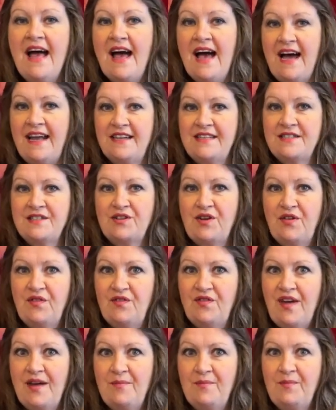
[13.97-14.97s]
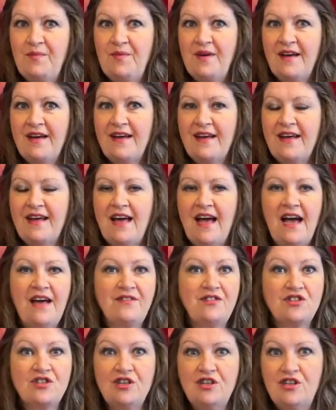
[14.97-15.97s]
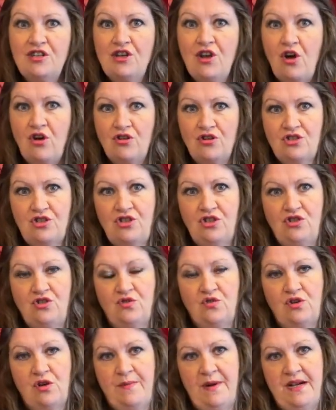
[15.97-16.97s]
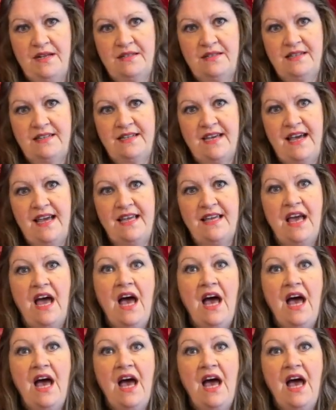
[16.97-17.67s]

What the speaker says: And it's November and there's lots to talk about today.